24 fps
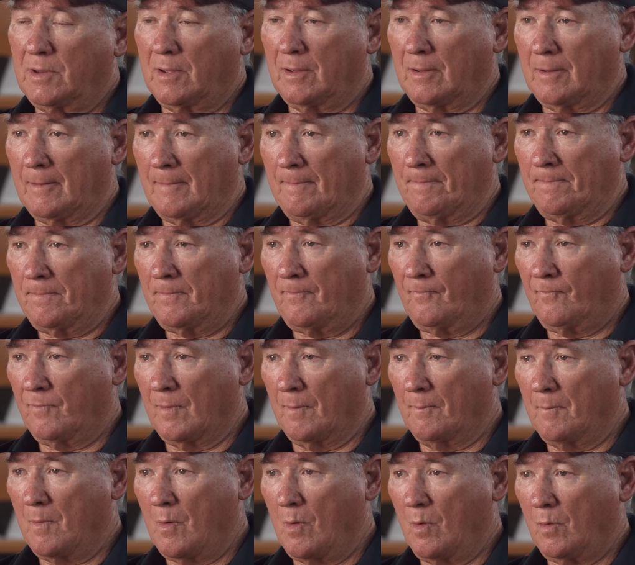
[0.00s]
from
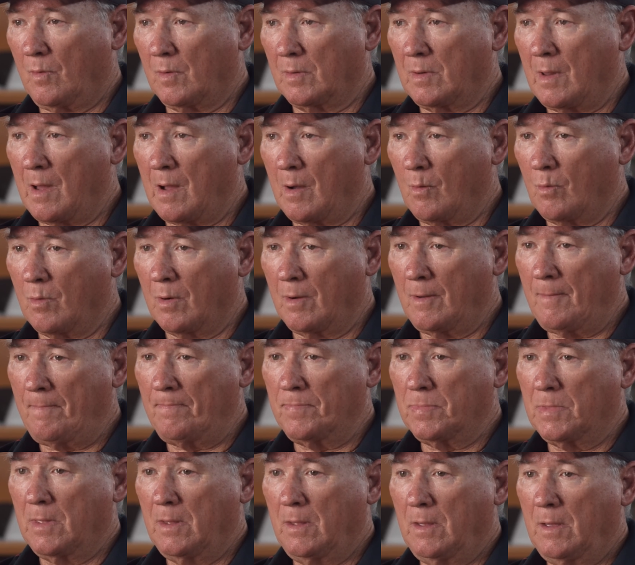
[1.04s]
Okinawa
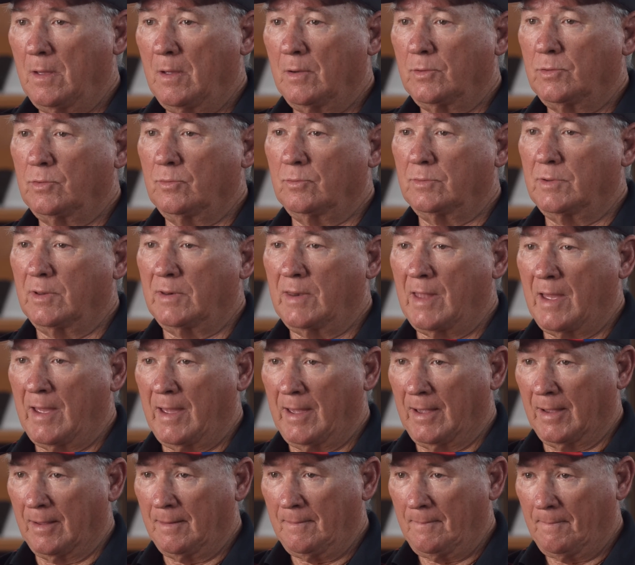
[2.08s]
to Da
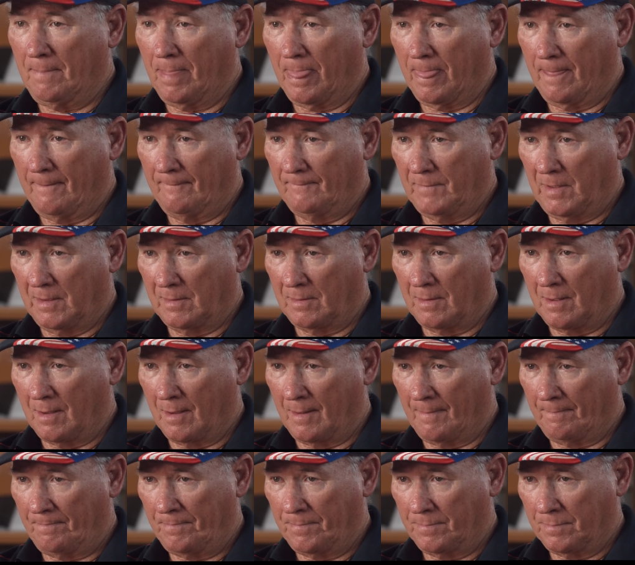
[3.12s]
Nang,
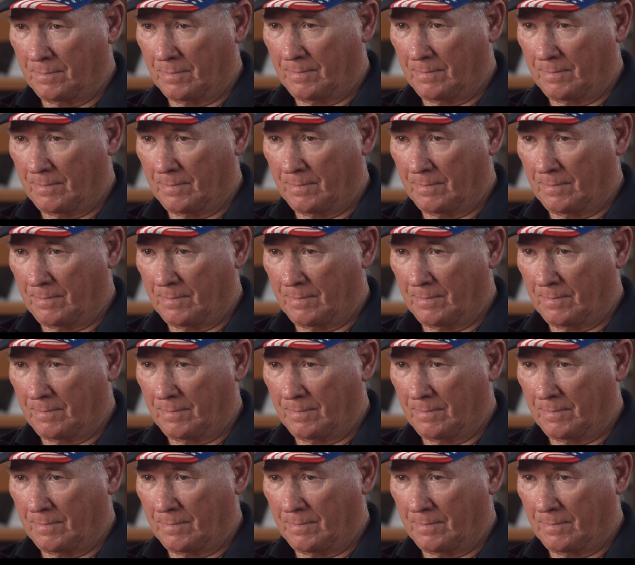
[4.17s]
Vietnam.